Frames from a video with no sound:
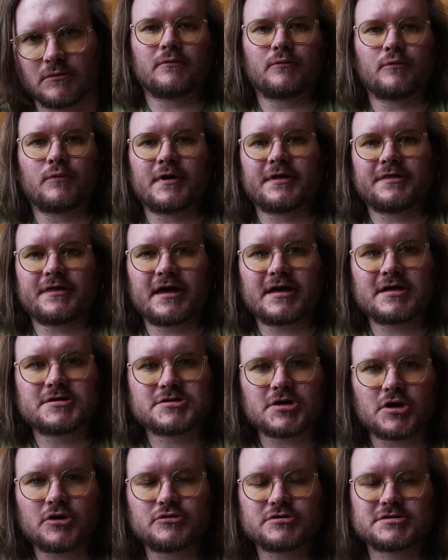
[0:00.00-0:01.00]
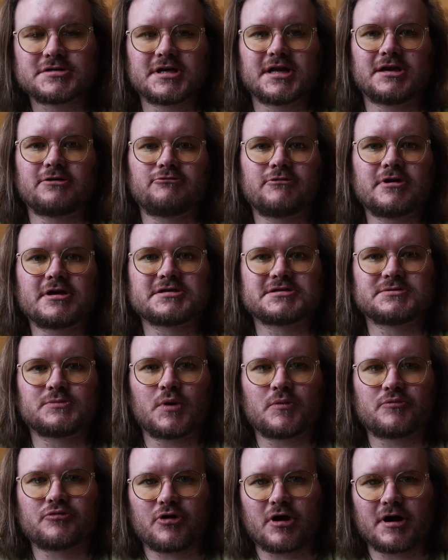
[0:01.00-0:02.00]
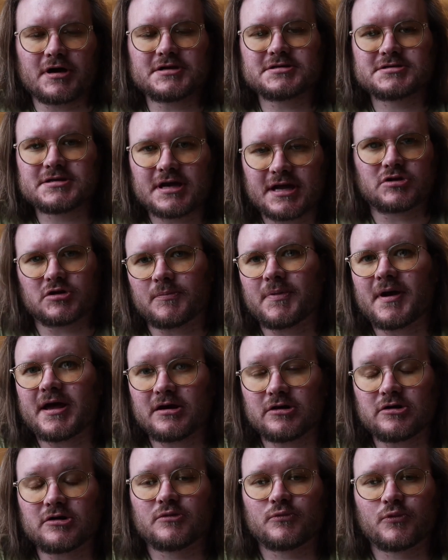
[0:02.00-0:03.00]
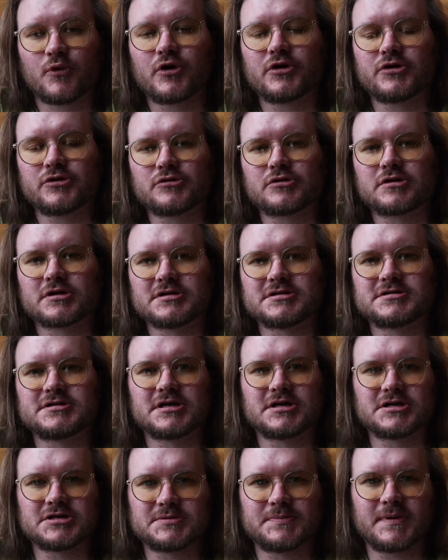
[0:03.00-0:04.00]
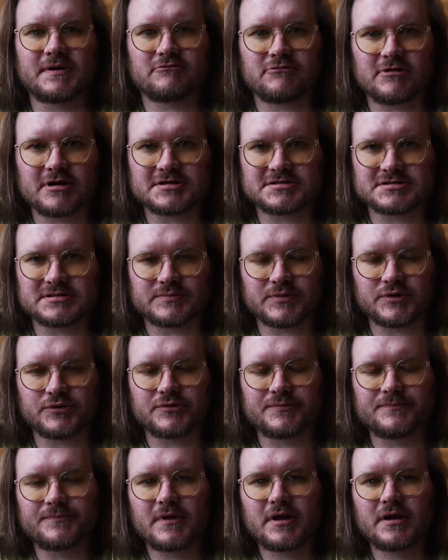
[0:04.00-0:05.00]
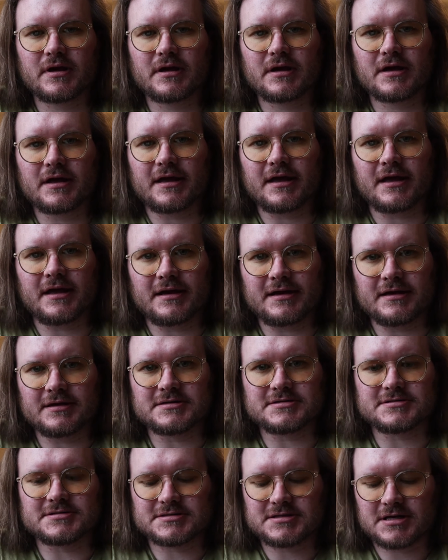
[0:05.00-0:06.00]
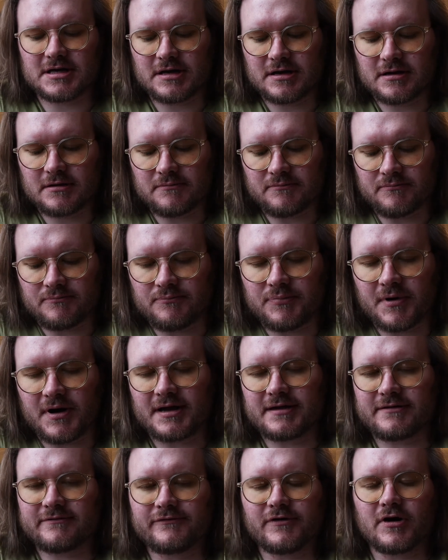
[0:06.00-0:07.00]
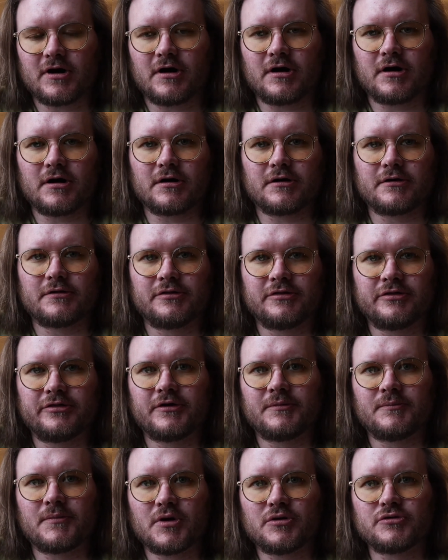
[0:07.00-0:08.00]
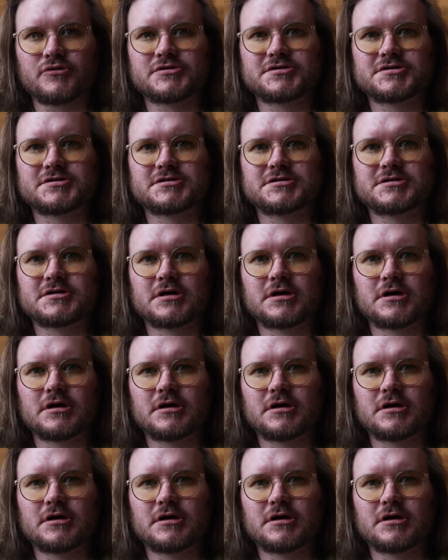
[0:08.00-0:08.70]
with a totally reasonable price. Depending on what you consider to be reasonable, it is by far the most